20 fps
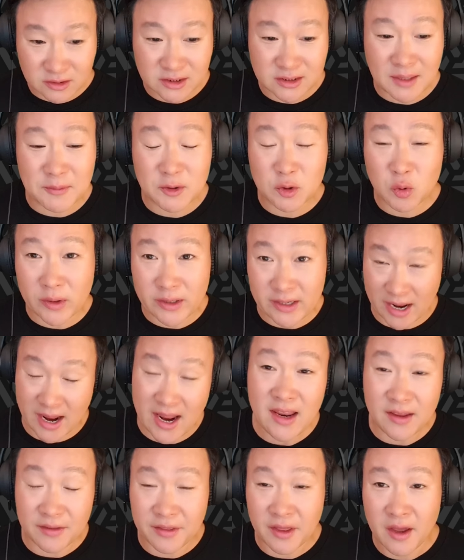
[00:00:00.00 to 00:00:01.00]
December
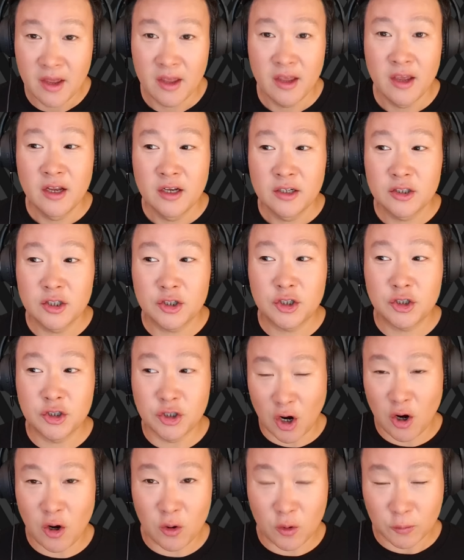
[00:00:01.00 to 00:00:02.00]
28th to
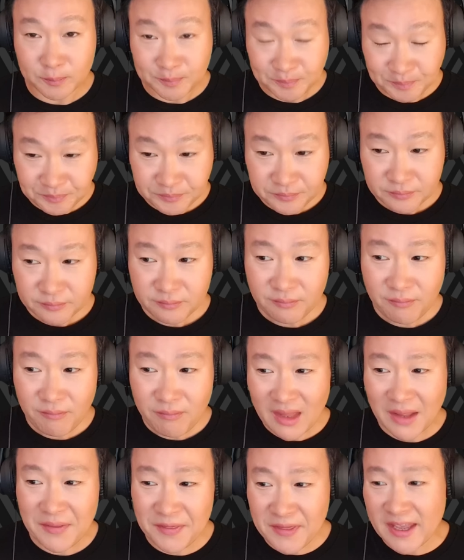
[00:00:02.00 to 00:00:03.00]
show
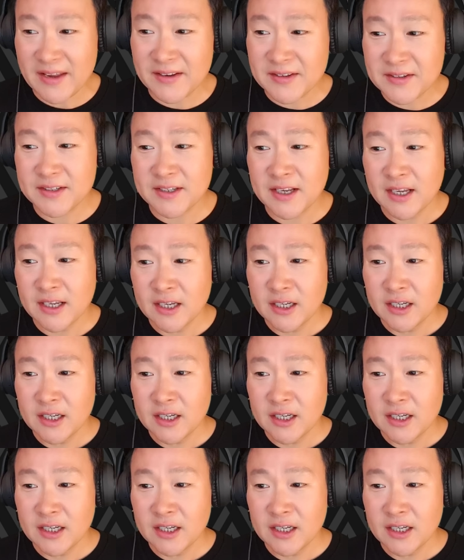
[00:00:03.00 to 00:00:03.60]
this